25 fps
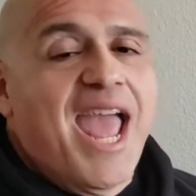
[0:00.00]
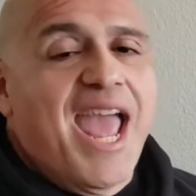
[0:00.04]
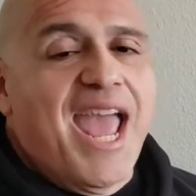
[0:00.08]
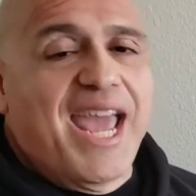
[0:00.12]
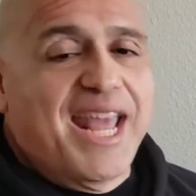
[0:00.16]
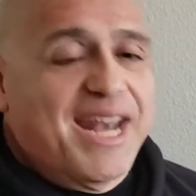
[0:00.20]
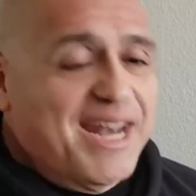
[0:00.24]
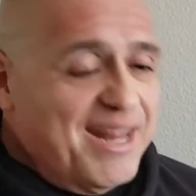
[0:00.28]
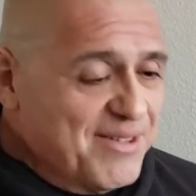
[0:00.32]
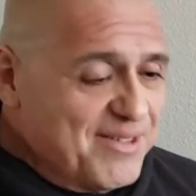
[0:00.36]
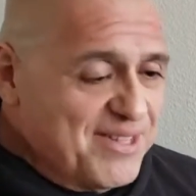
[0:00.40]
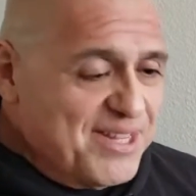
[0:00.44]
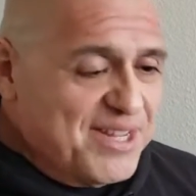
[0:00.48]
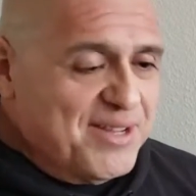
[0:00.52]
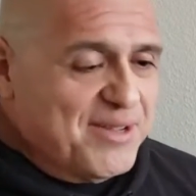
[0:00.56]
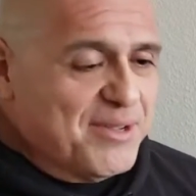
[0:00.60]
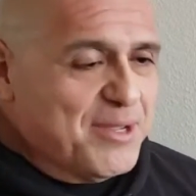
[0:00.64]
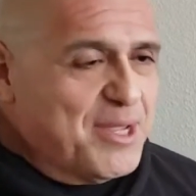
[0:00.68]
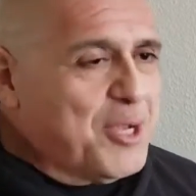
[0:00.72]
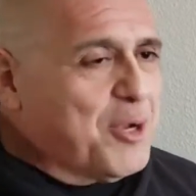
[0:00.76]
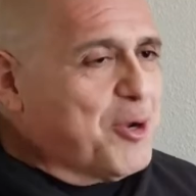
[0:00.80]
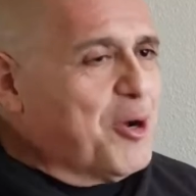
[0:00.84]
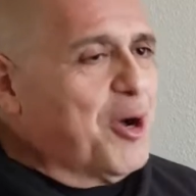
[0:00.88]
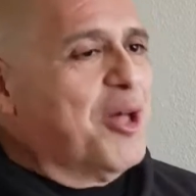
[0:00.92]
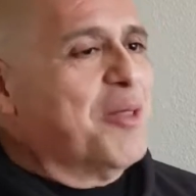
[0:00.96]
and
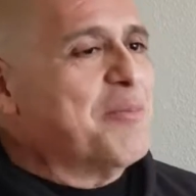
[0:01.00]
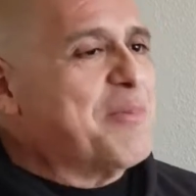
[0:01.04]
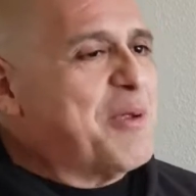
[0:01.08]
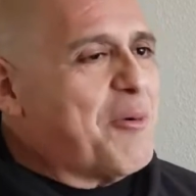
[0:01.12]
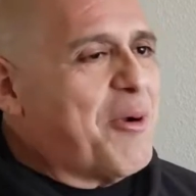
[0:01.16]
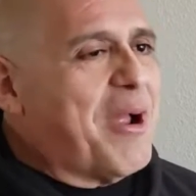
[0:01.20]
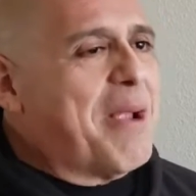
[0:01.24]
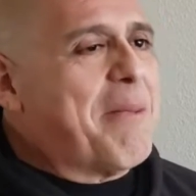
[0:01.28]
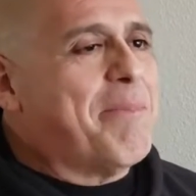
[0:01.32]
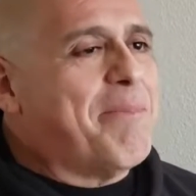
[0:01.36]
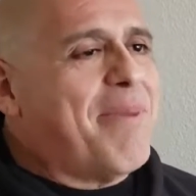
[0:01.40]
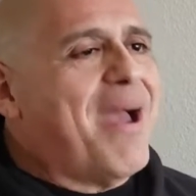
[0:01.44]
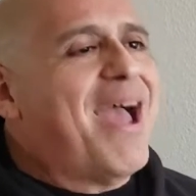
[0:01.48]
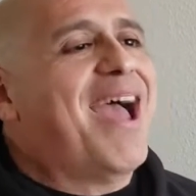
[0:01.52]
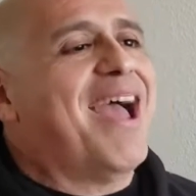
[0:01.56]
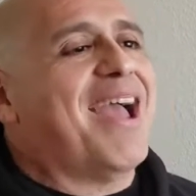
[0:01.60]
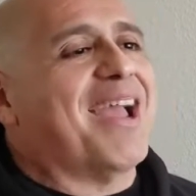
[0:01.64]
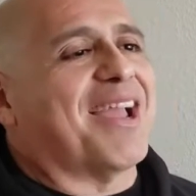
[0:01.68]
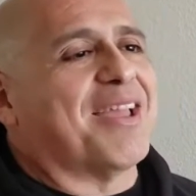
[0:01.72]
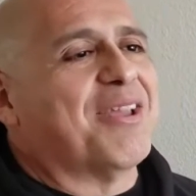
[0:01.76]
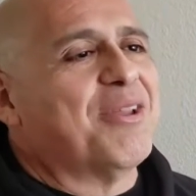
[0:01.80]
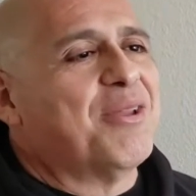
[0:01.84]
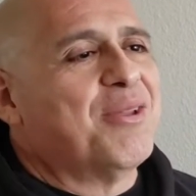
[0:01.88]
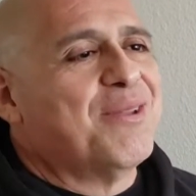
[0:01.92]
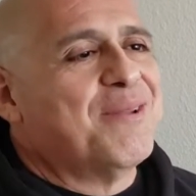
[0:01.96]
he called me right
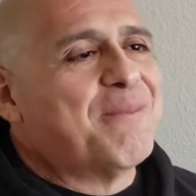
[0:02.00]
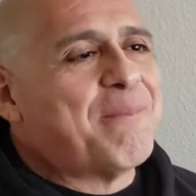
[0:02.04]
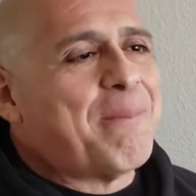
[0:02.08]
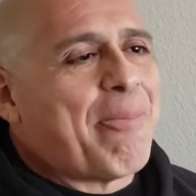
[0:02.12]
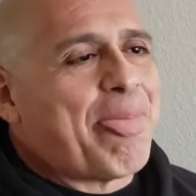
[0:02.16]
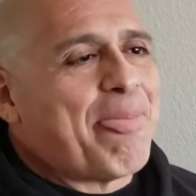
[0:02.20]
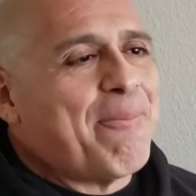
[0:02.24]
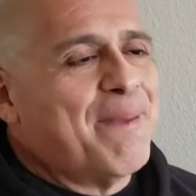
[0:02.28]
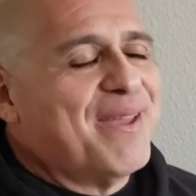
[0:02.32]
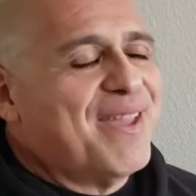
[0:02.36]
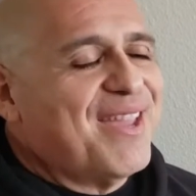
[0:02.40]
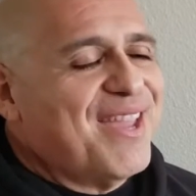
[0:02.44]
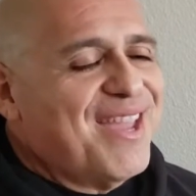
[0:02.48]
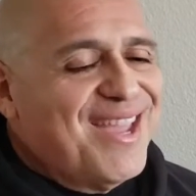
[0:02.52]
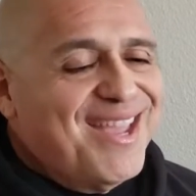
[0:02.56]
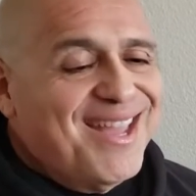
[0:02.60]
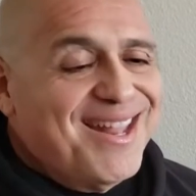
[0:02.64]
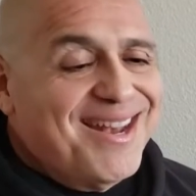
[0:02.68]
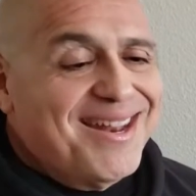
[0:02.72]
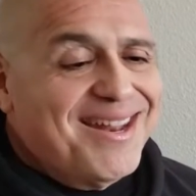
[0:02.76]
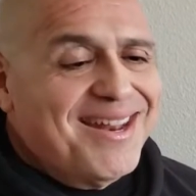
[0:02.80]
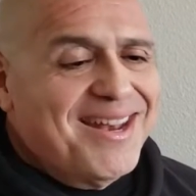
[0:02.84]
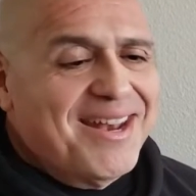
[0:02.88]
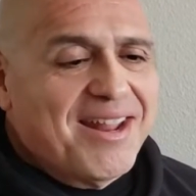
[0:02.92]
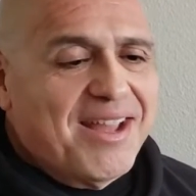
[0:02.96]
back,
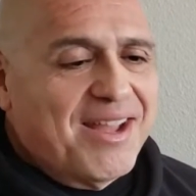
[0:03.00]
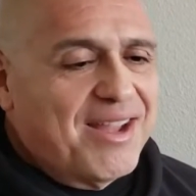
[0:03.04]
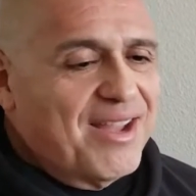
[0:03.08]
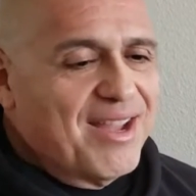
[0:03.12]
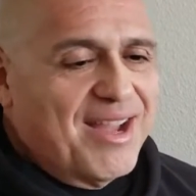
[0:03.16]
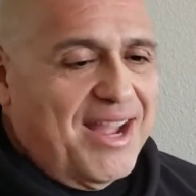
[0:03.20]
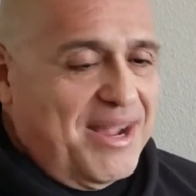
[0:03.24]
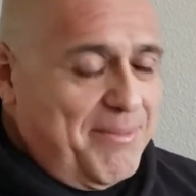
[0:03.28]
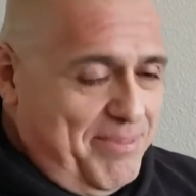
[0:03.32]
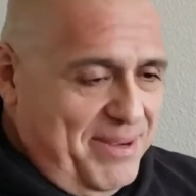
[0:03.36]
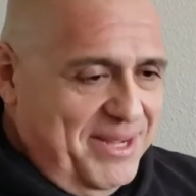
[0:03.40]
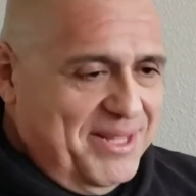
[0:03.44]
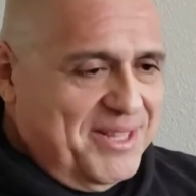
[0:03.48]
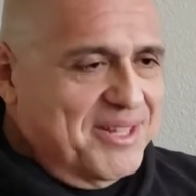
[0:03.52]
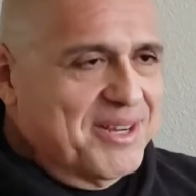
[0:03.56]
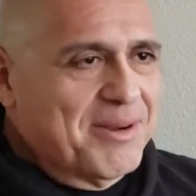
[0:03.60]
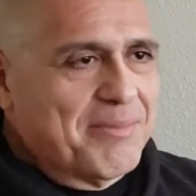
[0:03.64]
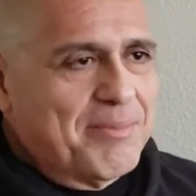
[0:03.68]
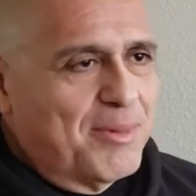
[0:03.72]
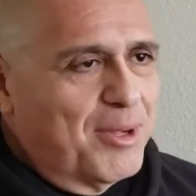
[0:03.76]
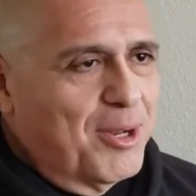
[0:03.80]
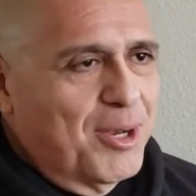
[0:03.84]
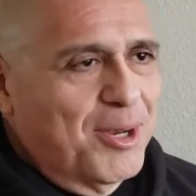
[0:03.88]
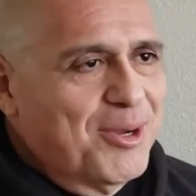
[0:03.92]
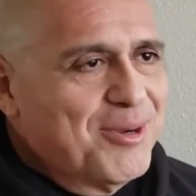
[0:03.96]
and then I picked it up.
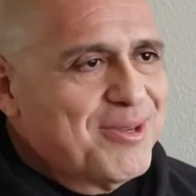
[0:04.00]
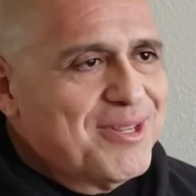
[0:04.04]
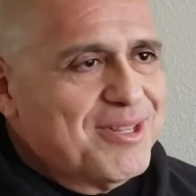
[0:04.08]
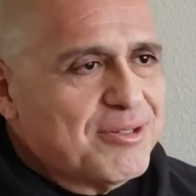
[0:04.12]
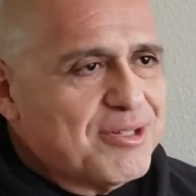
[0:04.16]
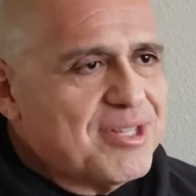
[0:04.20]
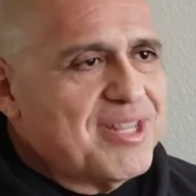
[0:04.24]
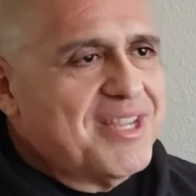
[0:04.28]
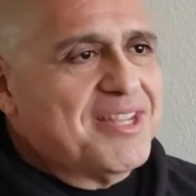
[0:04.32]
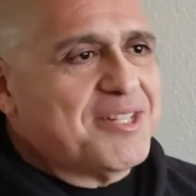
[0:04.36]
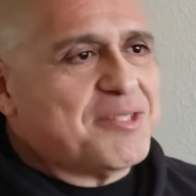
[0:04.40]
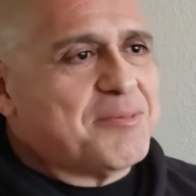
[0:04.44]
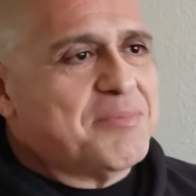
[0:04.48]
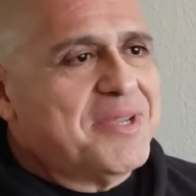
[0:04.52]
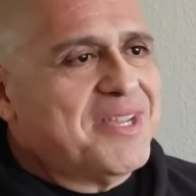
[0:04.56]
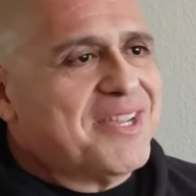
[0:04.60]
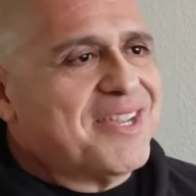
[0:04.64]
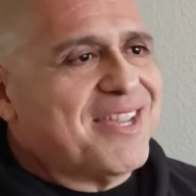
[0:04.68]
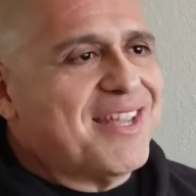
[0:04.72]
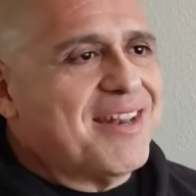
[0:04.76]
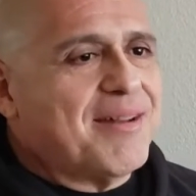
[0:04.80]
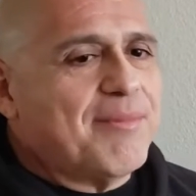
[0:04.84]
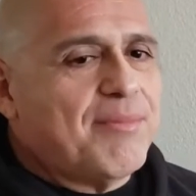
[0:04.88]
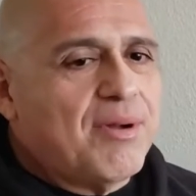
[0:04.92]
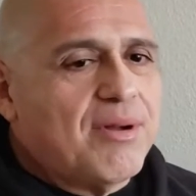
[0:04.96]
I'm all, "Hello." He goes, "Hey, it's me
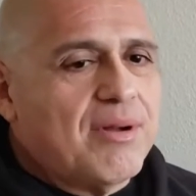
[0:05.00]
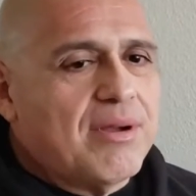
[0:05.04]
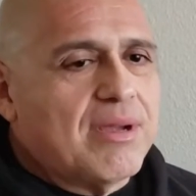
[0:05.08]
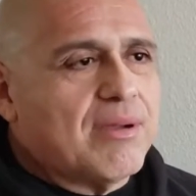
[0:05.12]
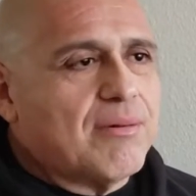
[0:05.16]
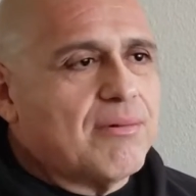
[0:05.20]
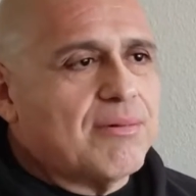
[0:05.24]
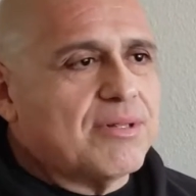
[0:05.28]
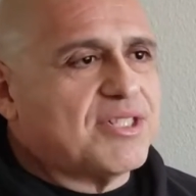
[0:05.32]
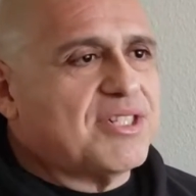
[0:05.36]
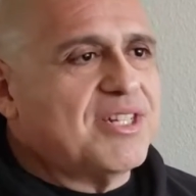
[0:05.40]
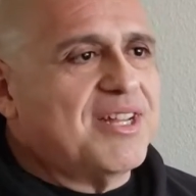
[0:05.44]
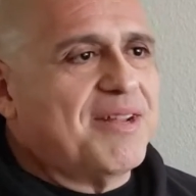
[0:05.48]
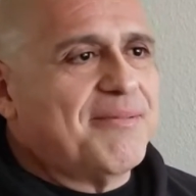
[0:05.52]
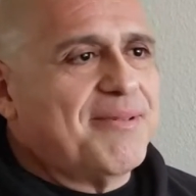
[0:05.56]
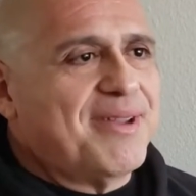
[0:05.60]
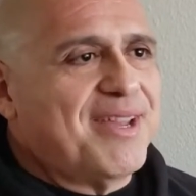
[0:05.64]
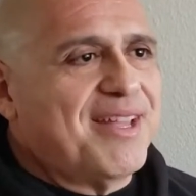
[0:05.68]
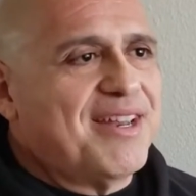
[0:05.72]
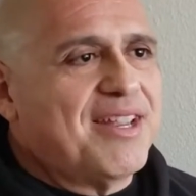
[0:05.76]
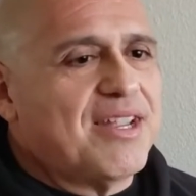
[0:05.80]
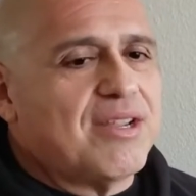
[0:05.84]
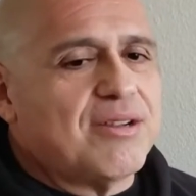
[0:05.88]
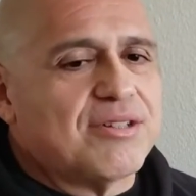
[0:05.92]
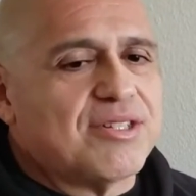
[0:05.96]
again." I'm all, "What's up,
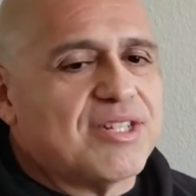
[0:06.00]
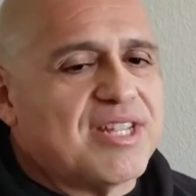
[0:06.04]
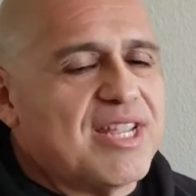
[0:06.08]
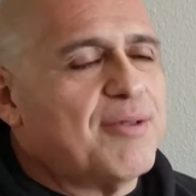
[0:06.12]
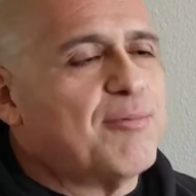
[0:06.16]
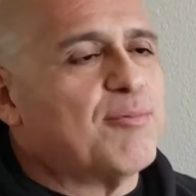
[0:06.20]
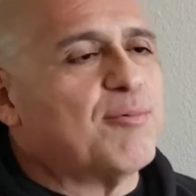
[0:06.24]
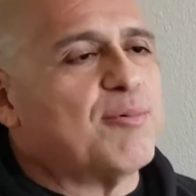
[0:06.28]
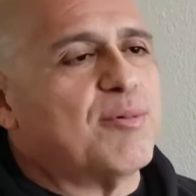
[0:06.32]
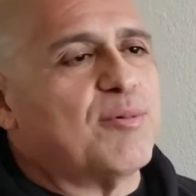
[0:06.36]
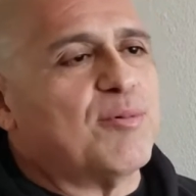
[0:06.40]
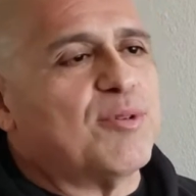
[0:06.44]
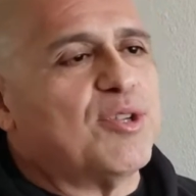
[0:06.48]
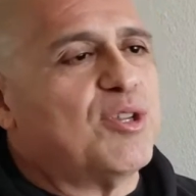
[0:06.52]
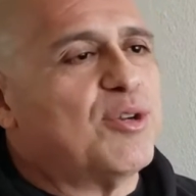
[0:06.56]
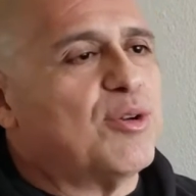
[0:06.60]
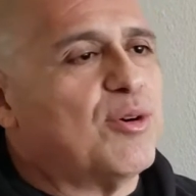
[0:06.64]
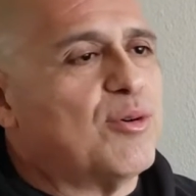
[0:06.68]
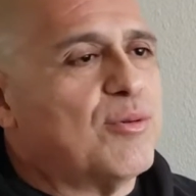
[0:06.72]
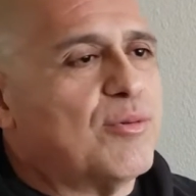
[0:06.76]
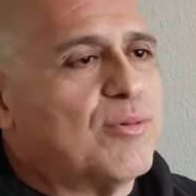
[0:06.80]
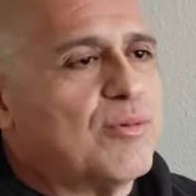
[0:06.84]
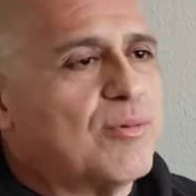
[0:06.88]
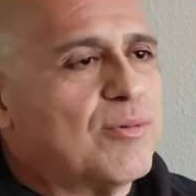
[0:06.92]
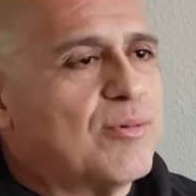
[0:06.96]
man?" He goes, "Hey,
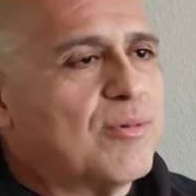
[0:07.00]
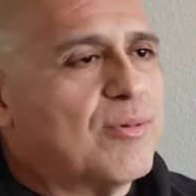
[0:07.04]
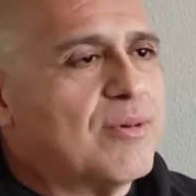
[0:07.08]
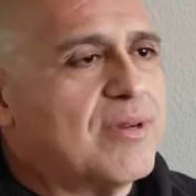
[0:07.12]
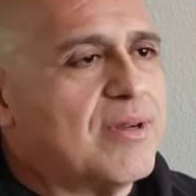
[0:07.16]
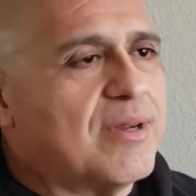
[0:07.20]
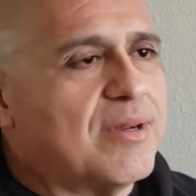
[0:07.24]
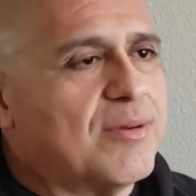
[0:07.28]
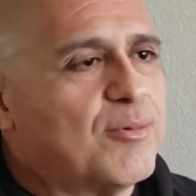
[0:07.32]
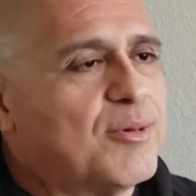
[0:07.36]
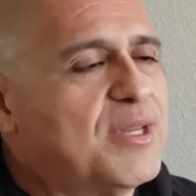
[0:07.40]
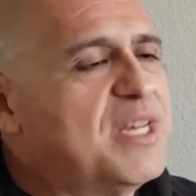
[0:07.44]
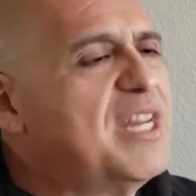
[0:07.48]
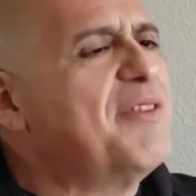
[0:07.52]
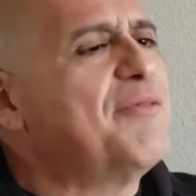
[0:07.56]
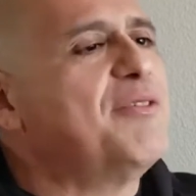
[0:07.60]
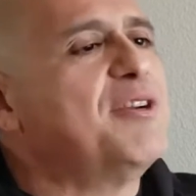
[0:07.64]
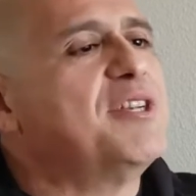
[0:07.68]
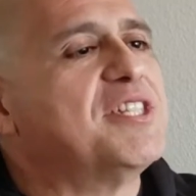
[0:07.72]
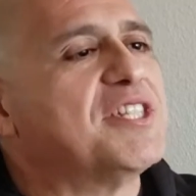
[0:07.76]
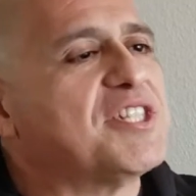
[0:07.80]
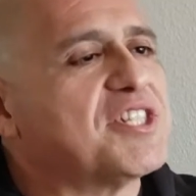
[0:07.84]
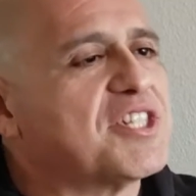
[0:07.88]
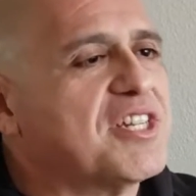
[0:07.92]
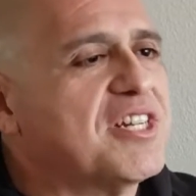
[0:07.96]
we never
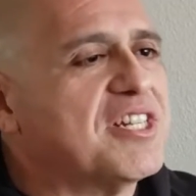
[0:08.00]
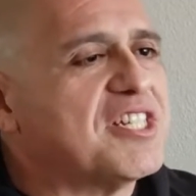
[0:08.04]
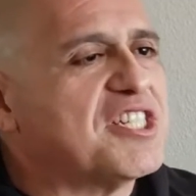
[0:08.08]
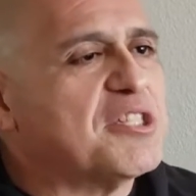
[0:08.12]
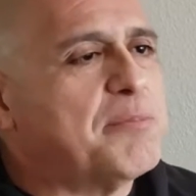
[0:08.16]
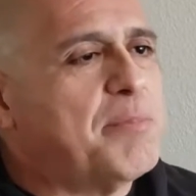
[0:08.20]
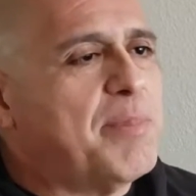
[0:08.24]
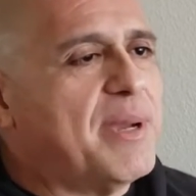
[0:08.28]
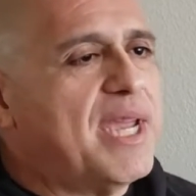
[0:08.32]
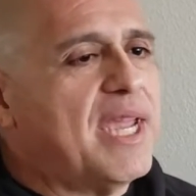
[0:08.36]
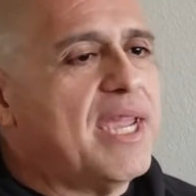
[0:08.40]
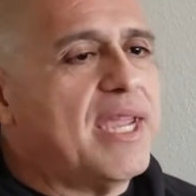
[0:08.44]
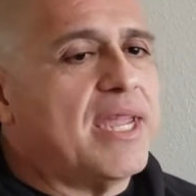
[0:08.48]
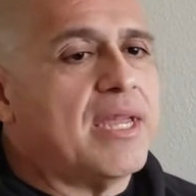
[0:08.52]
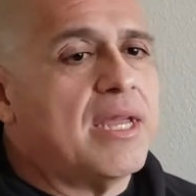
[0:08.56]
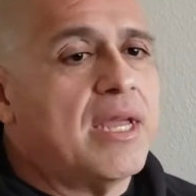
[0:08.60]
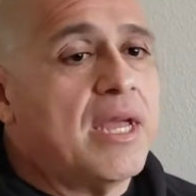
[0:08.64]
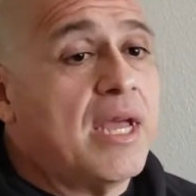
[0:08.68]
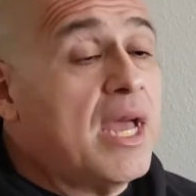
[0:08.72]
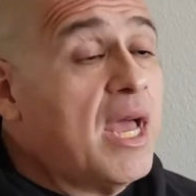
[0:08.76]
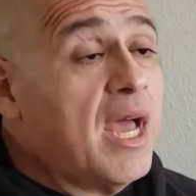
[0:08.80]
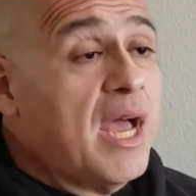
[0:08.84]
discussed pay."